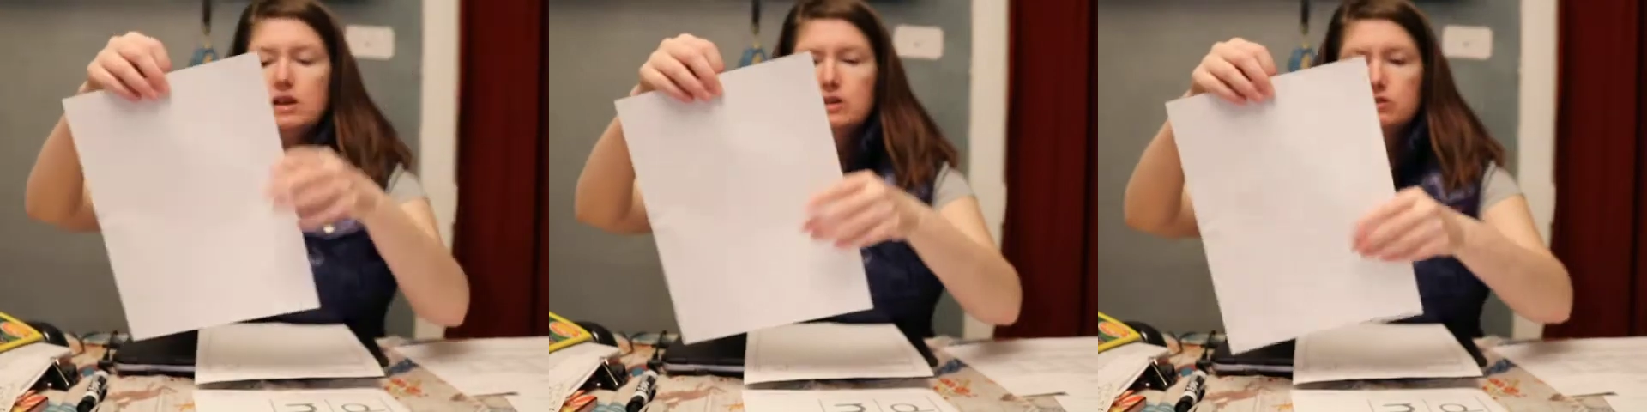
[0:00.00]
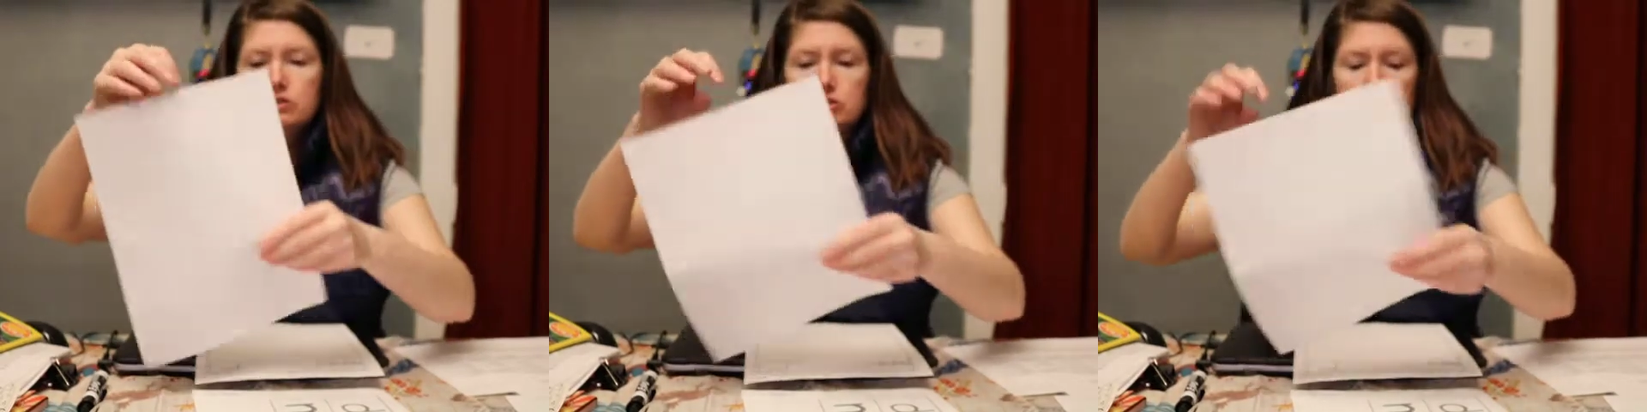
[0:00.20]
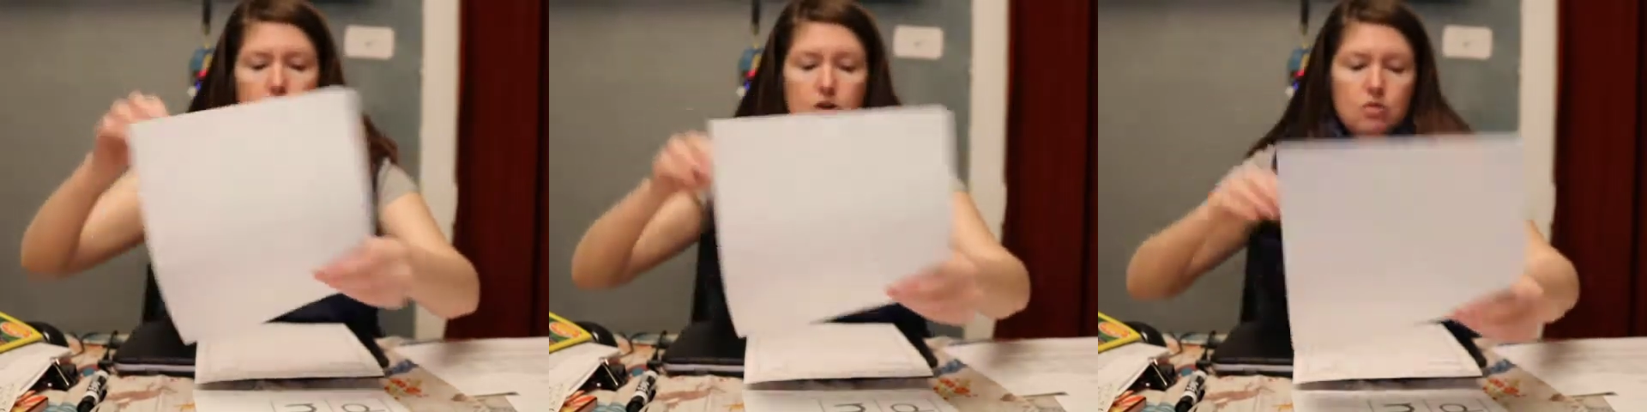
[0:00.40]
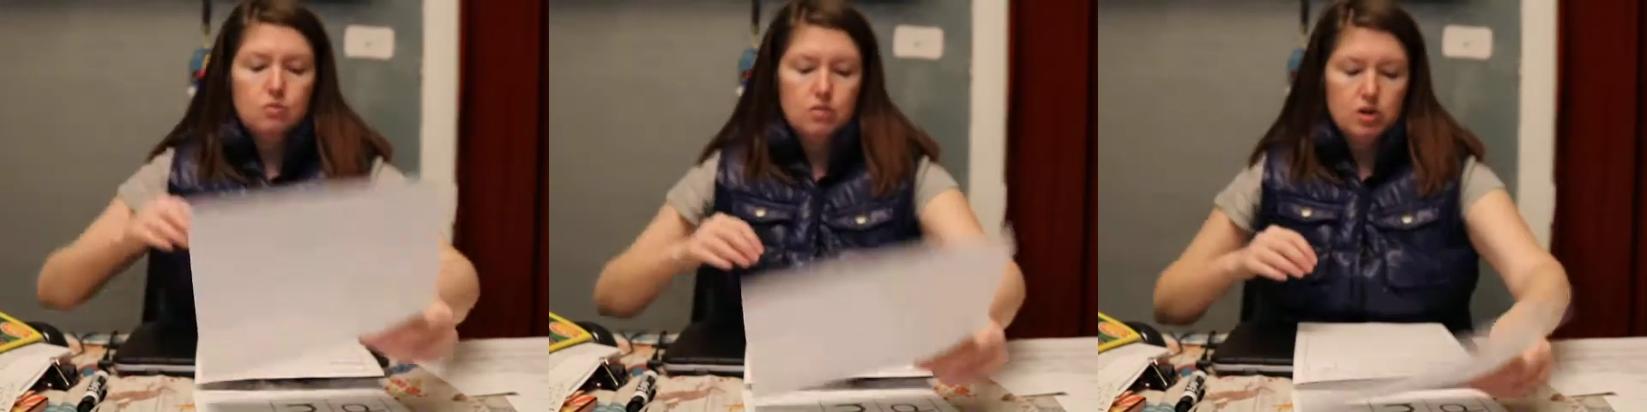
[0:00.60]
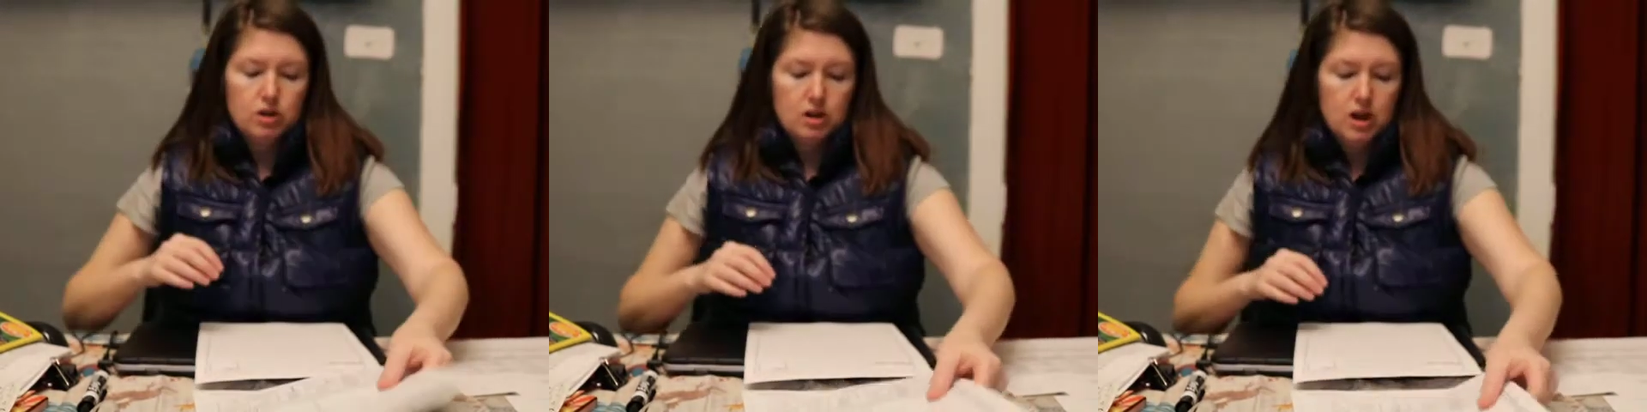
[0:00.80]
So
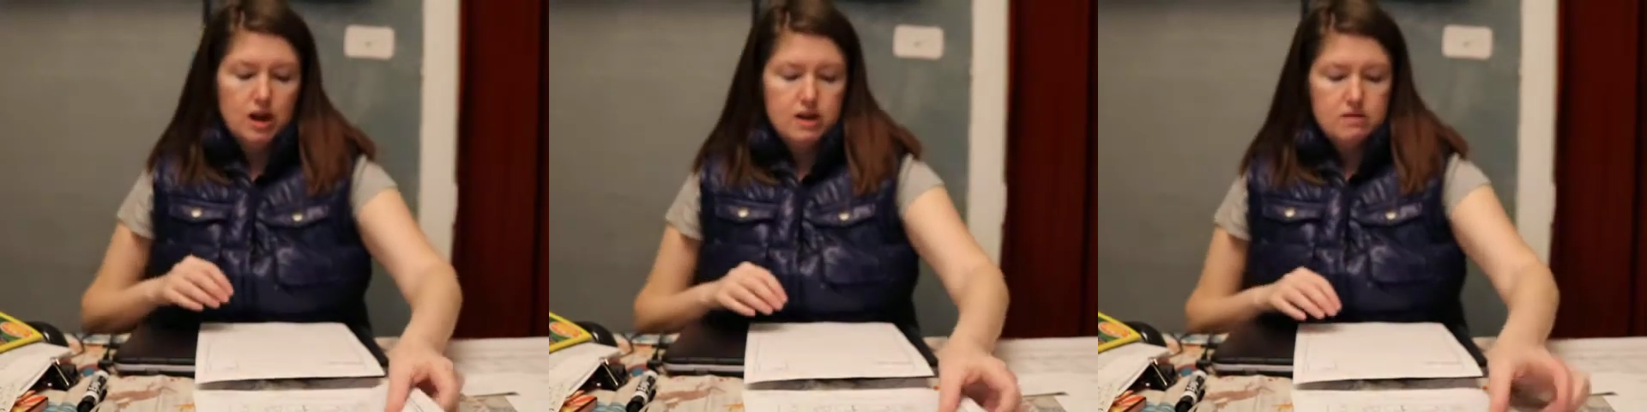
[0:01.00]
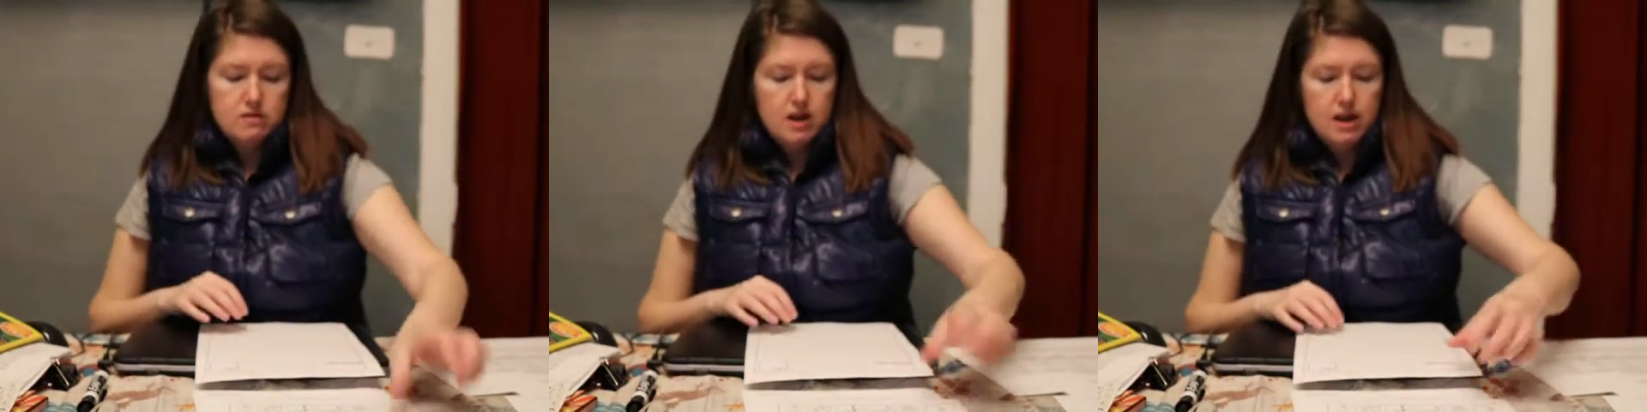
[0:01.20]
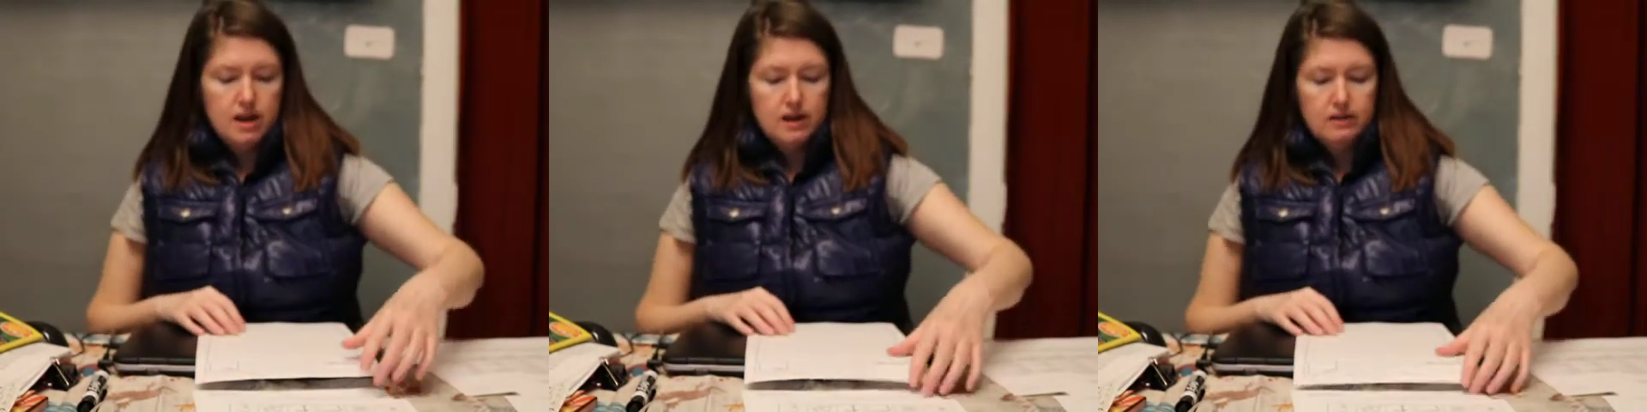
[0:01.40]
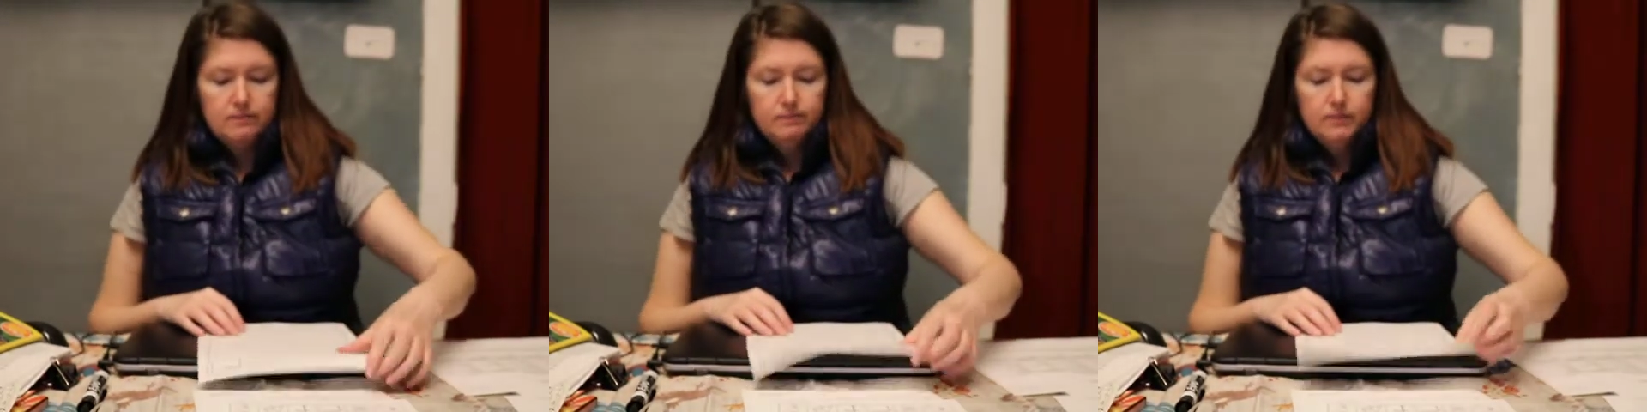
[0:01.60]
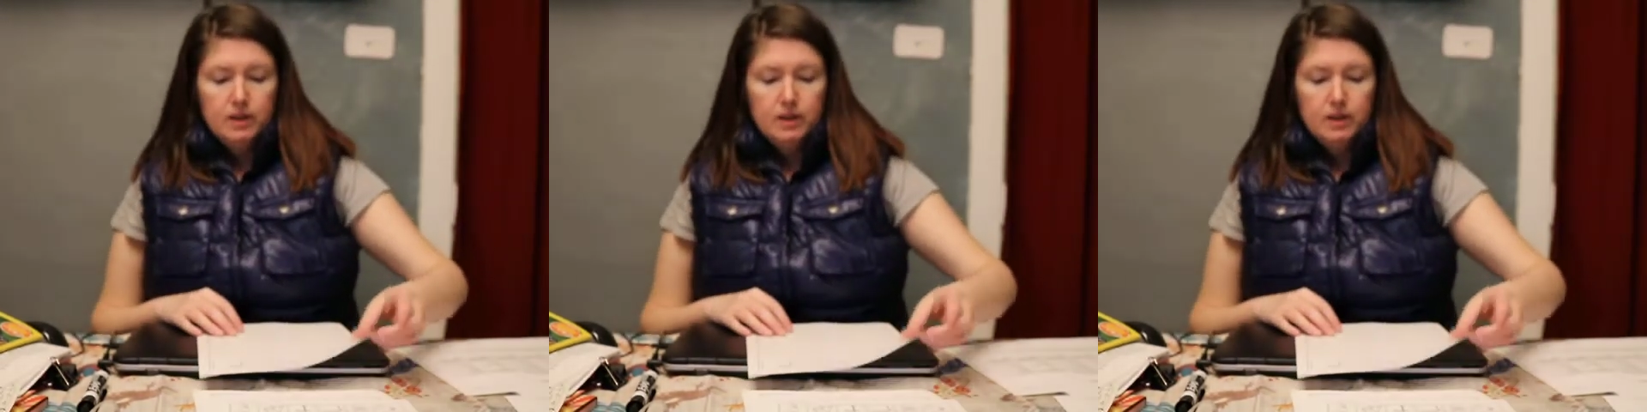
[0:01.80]
work on that.